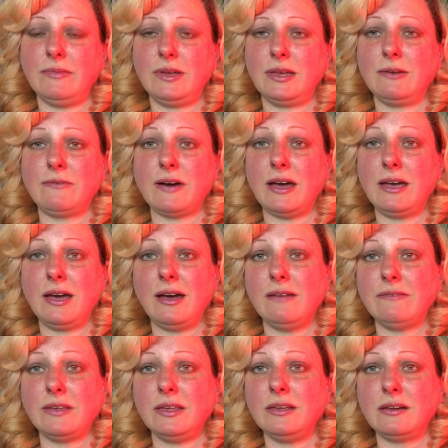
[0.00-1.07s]
if I
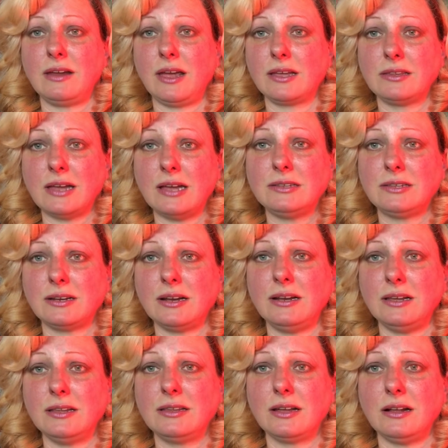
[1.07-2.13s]
have earache, not
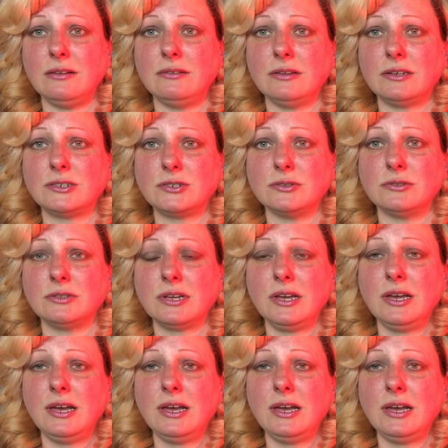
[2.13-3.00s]
really, tell you the truth,